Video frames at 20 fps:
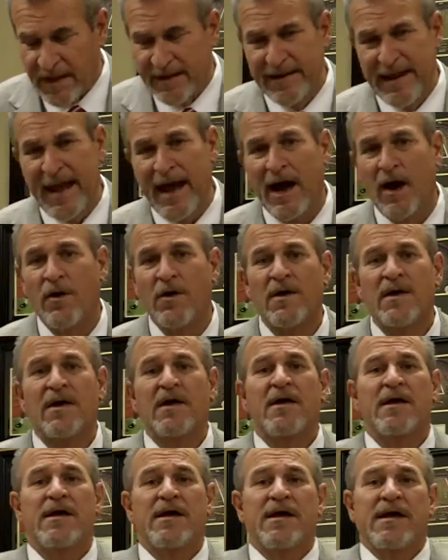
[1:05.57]
Now,
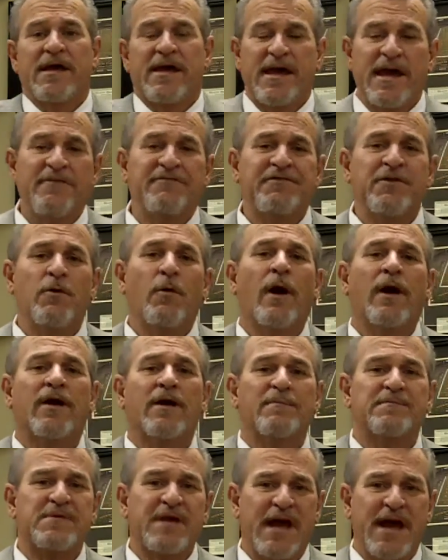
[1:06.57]
if you want
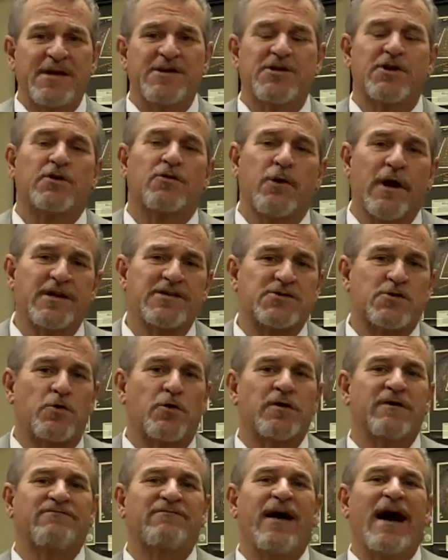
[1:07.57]
to obtain your credit
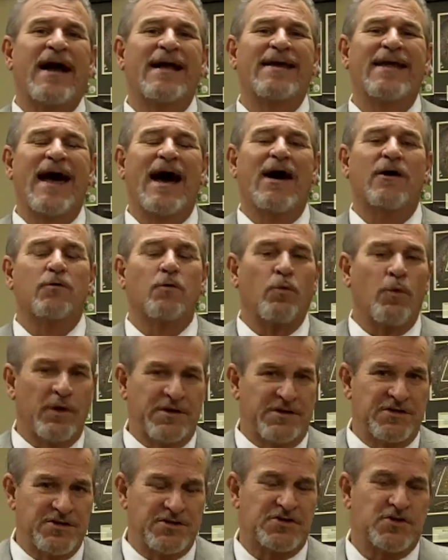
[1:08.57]
score to find out
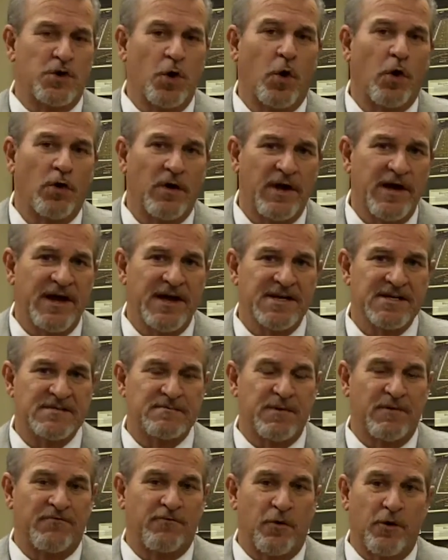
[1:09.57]
what your score is
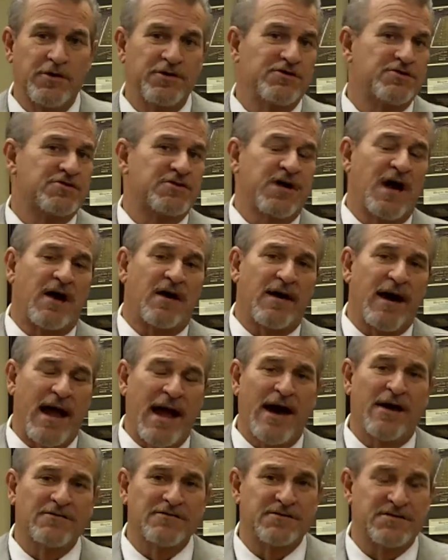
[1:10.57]
before you start
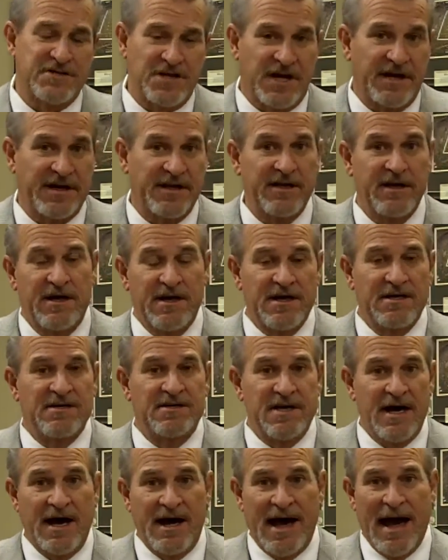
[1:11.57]
house
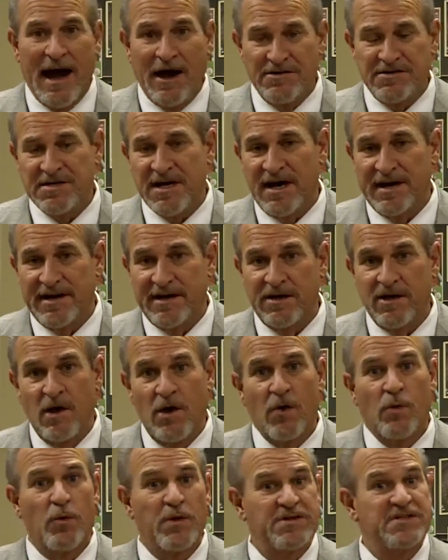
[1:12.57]
hunting,
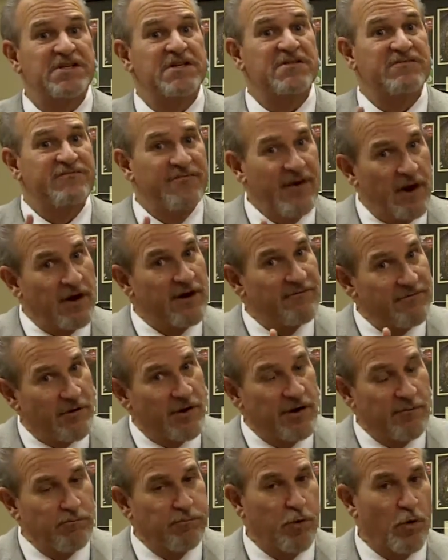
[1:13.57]
which is very,
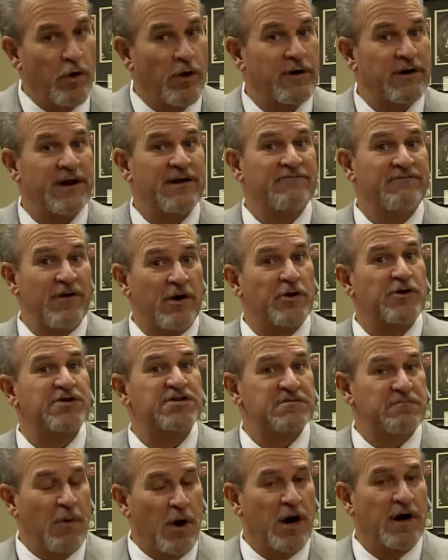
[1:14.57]
very important and very
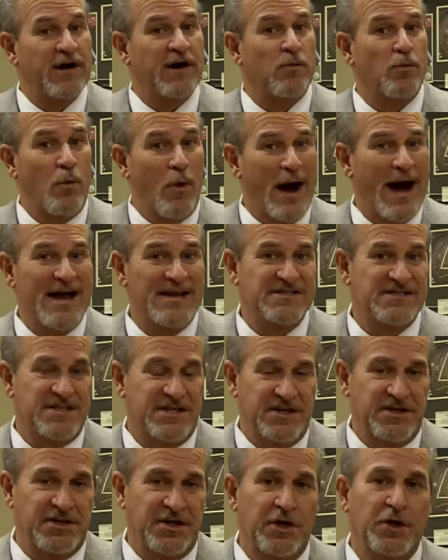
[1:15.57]
smart and wise
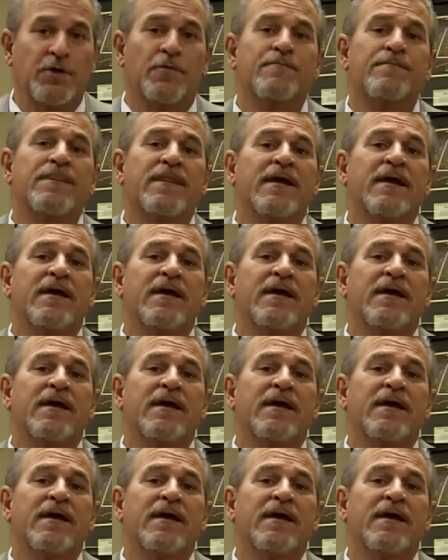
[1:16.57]
to do.